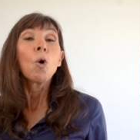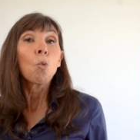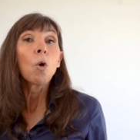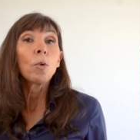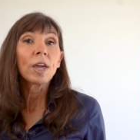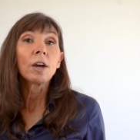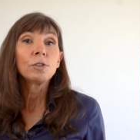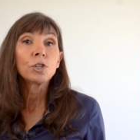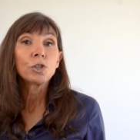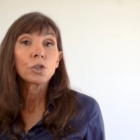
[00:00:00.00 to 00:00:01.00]
what we're
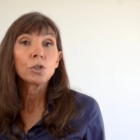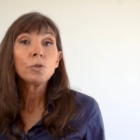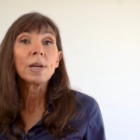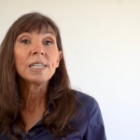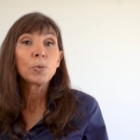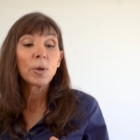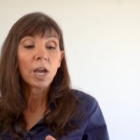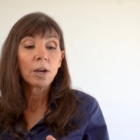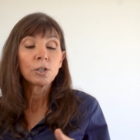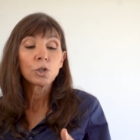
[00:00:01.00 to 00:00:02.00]
going to do is we're
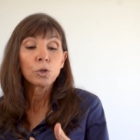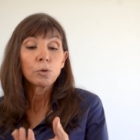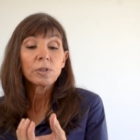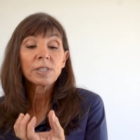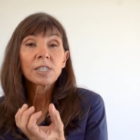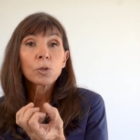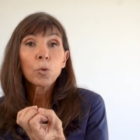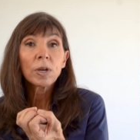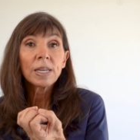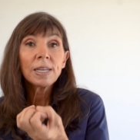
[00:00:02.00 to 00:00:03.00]
going to
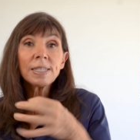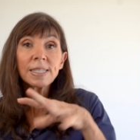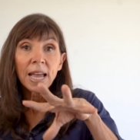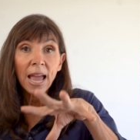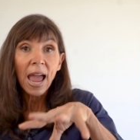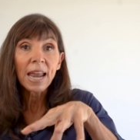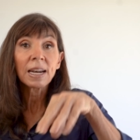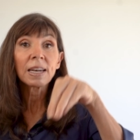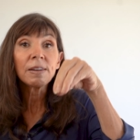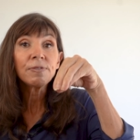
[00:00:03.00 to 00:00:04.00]
squeeze
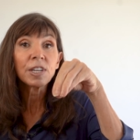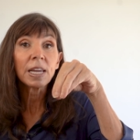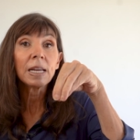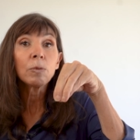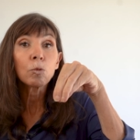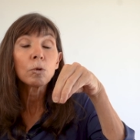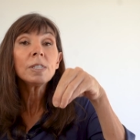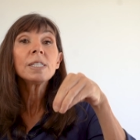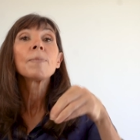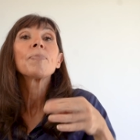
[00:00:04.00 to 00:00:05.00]
and lift
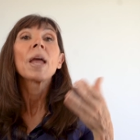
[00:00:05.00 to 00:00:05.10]
inwards